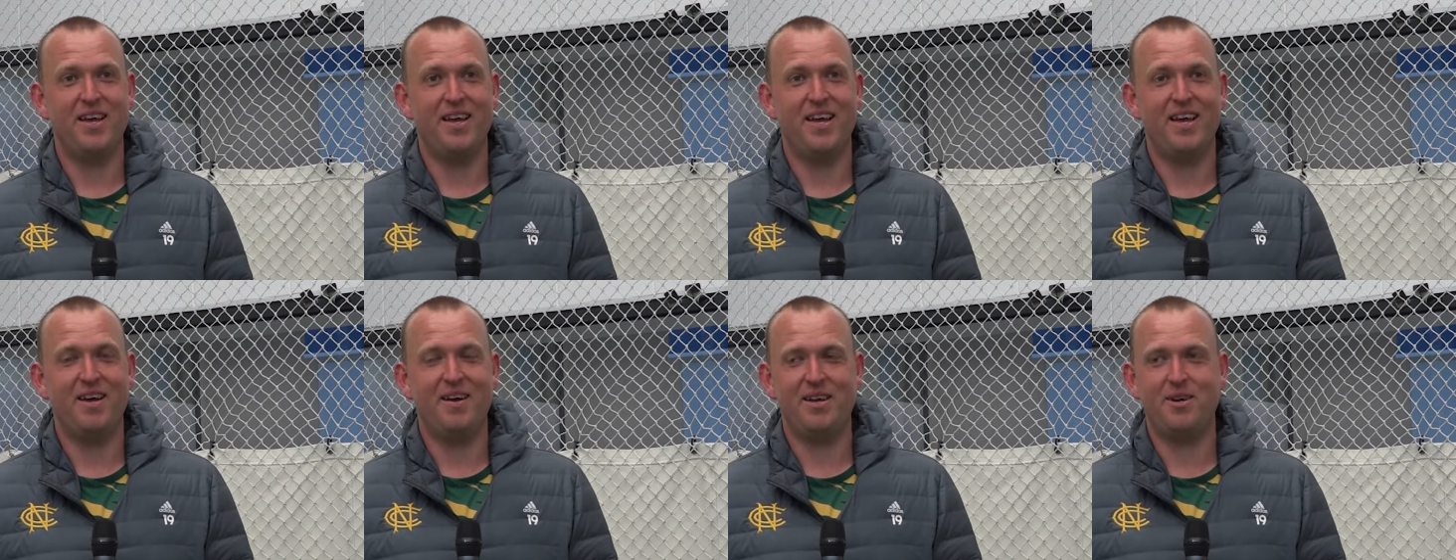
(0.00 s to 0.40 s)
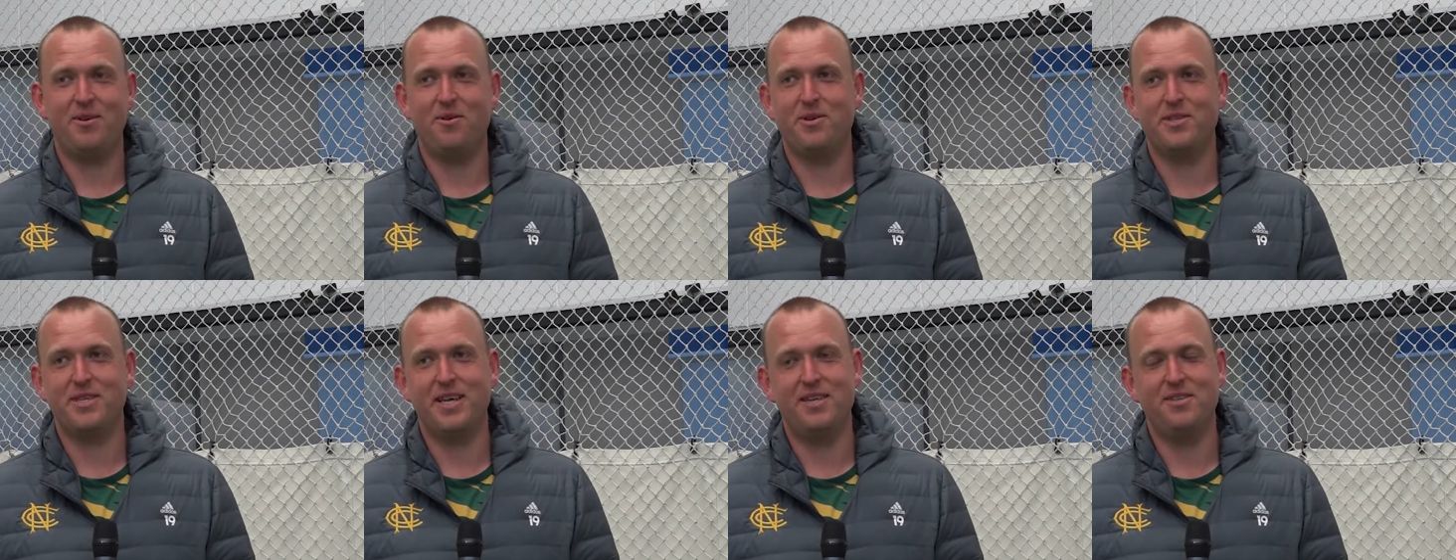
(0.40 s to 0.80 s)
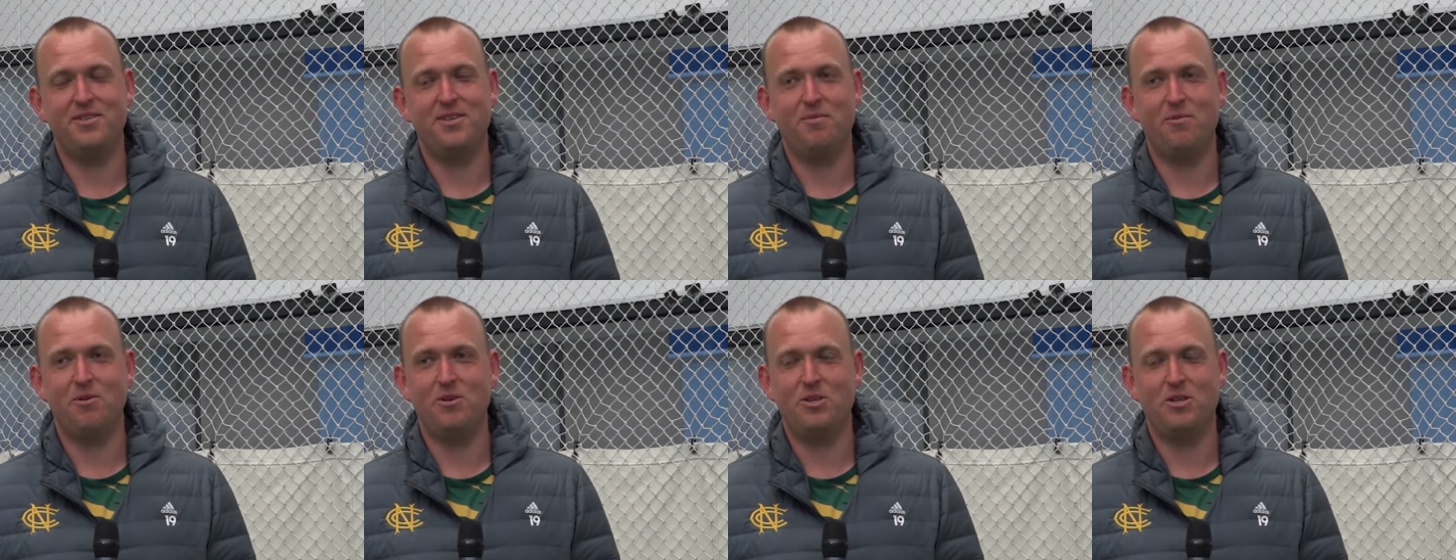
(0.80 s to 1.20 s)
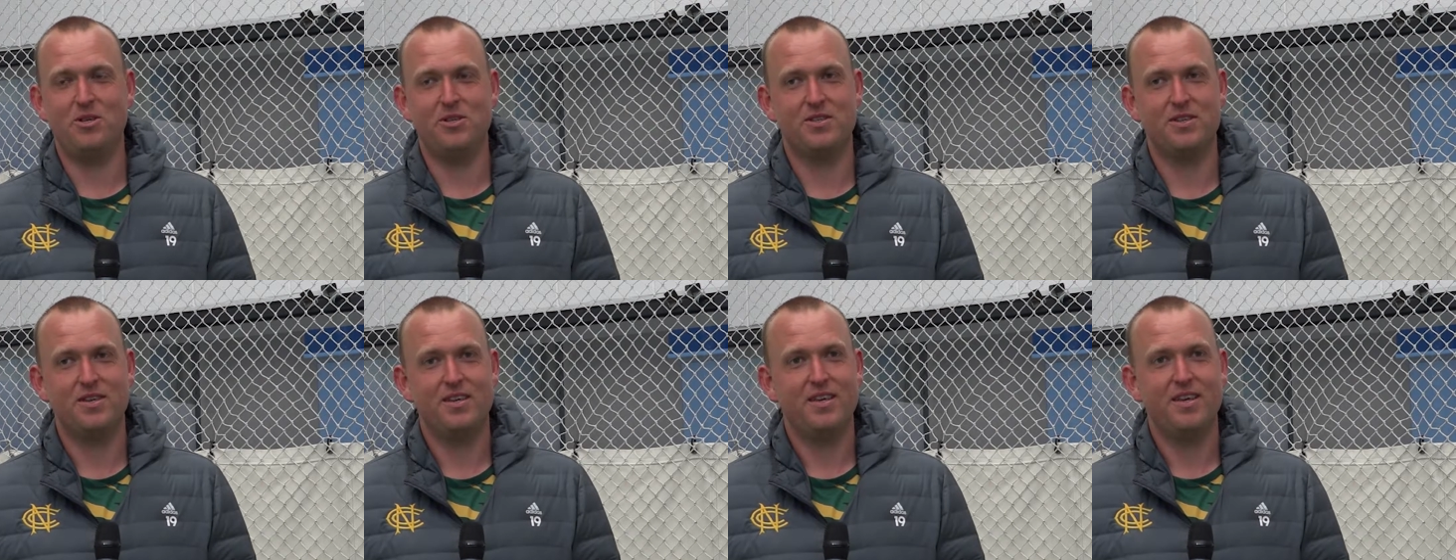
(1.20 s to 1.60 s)
Uh, I don't want to say too much
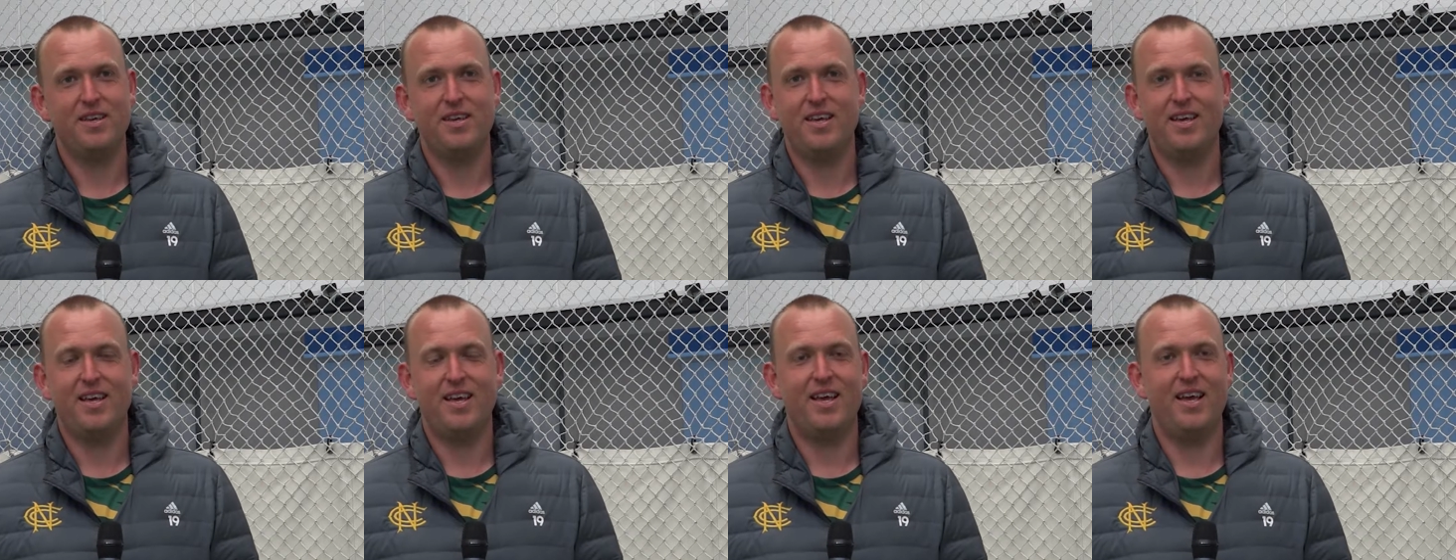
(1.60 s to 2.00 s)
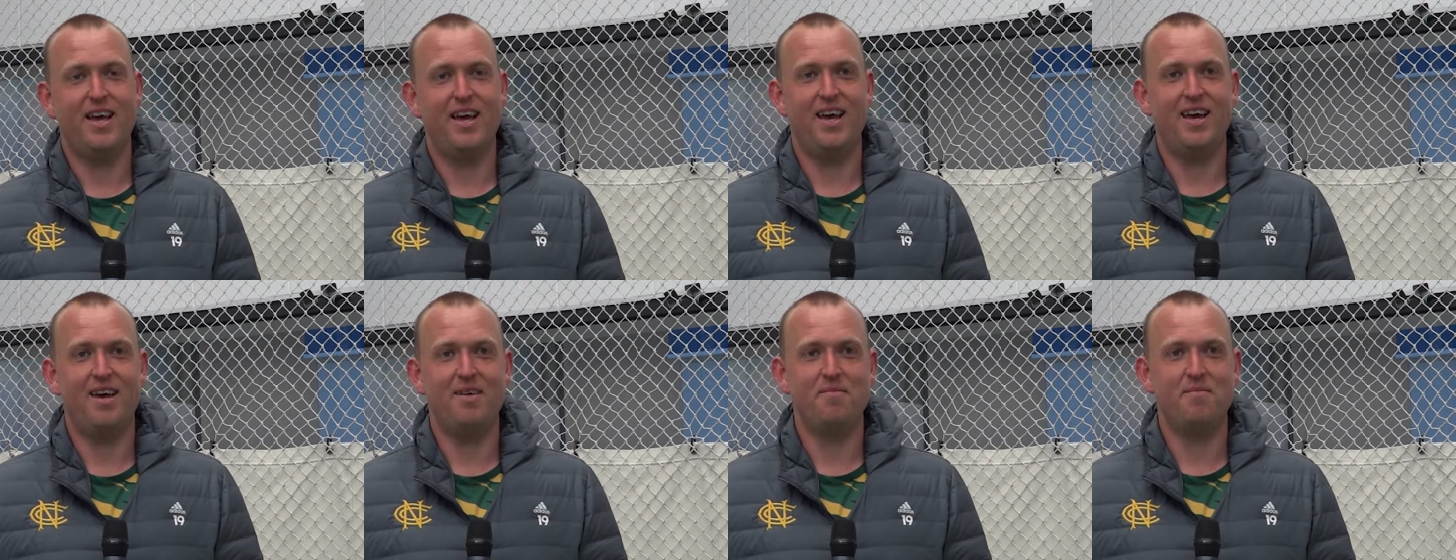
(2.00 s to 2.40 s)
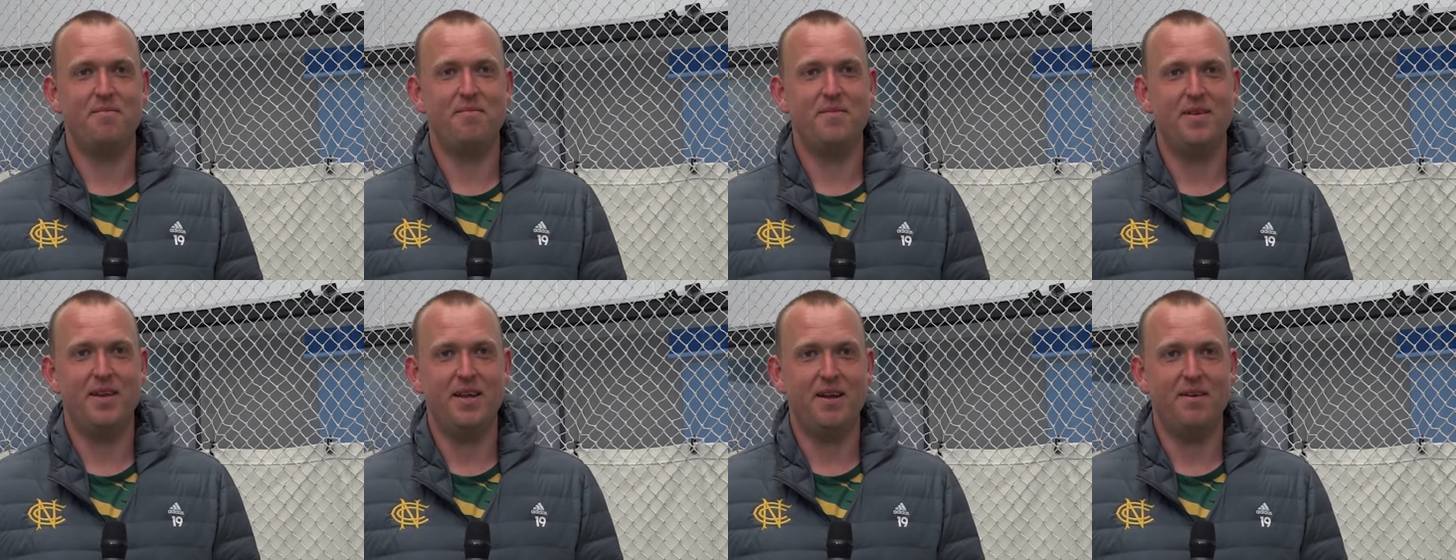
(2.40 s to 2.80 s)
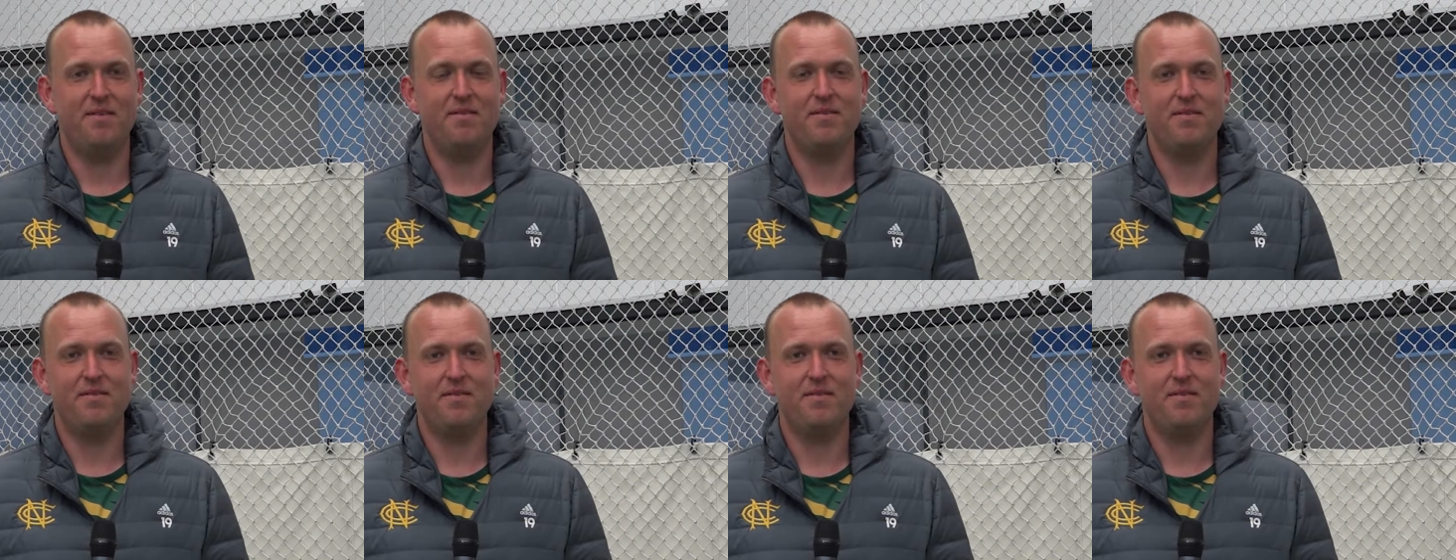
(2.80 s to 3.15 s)
because uh, um, you know